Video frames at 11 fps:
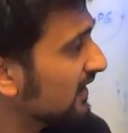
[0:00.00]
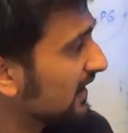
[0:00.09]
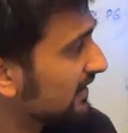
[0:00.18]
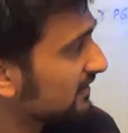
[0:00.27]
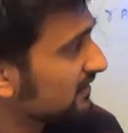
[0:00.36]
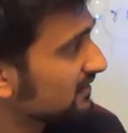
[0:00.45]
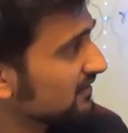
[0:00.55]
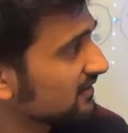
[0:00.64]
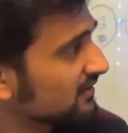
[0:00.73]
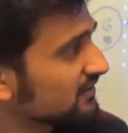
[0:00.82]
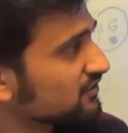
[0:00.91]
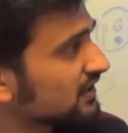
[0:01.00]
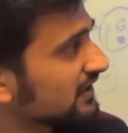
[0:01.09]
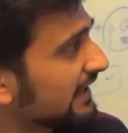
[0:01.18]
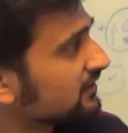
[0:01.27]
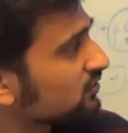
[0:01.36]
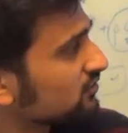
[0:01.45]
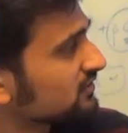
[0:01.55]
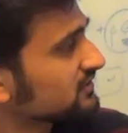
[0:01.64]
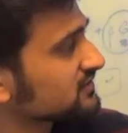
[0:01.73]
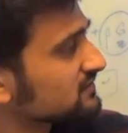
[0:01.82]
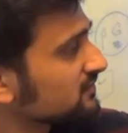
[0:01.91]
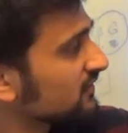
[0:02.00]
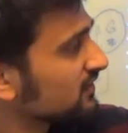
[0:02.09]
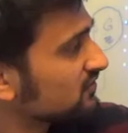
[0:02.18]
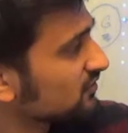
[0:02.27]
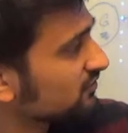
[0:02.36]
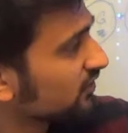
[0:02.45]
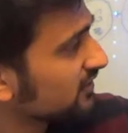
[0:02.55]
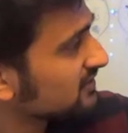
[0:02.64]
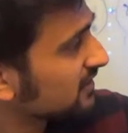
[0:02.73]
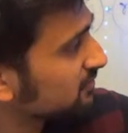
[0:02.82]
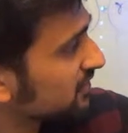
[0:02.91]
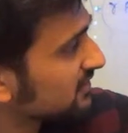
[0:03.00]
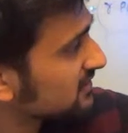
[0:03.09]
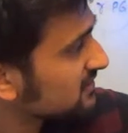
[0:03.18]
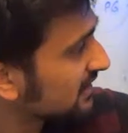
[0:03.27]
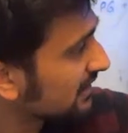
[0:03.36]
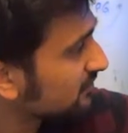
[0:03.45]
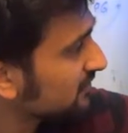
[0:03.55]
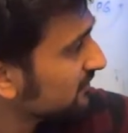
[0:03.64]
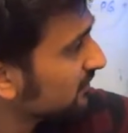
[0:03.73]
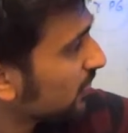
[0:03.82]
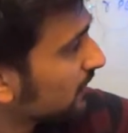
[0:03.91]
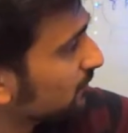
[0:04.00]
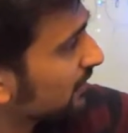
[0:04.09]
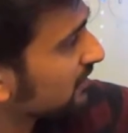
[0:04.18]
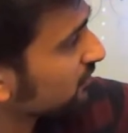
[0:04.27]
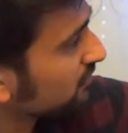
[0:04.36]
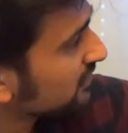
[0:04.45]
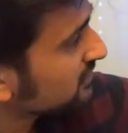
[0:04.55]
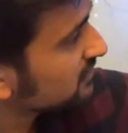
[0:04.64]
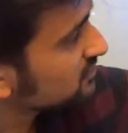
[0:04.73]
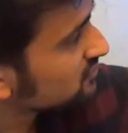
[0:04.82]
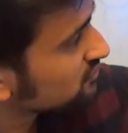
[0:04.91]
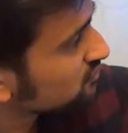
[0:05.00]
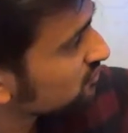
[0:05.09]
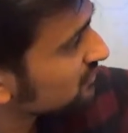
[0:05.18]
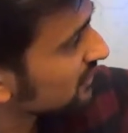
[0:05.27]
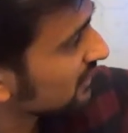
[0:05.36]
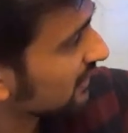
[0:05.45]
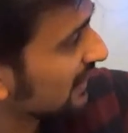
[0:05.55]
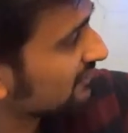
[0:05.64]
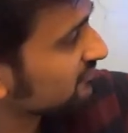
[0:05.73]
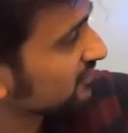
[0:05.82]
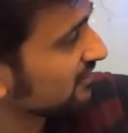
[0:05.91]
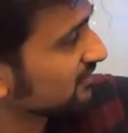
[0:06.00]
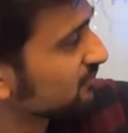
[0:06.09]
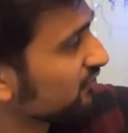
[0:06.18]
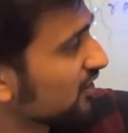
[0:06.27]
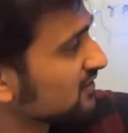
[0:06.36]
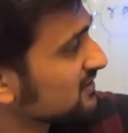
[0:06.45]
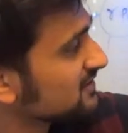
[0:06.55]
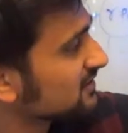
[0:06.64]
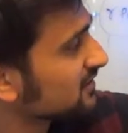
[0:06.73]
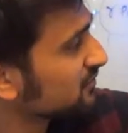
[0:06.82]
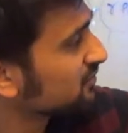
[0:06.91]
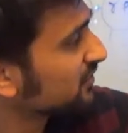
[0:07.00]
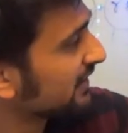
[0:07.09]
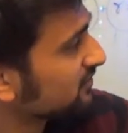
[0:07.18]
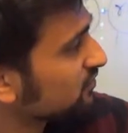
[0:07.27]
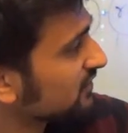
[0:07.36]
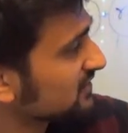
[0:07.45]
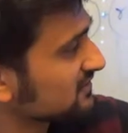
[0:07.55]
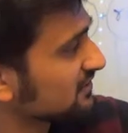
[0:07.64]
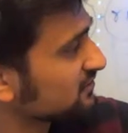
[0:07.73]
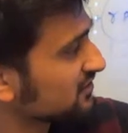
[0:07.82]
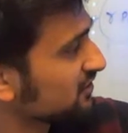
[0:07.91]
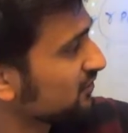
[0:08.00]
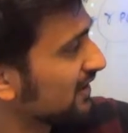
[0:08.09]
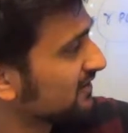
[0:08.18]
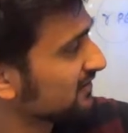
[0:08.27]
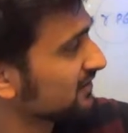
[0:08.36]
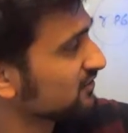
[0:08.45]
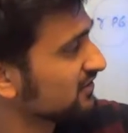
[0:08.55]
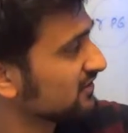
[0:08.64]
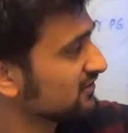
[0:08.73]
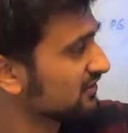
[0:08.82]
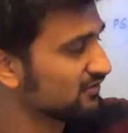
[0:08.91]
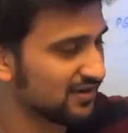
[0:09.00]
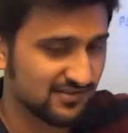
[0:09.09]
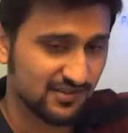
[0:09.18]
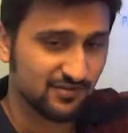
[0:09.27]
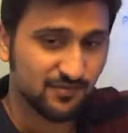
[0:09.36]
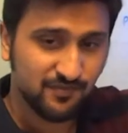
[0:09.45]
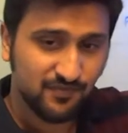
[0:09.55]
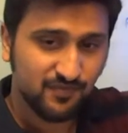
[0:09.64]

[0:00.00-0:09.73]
And uh, you can encode this. So for example, this level where only these two have uh, voxels in them, you would encode as 001, 00010.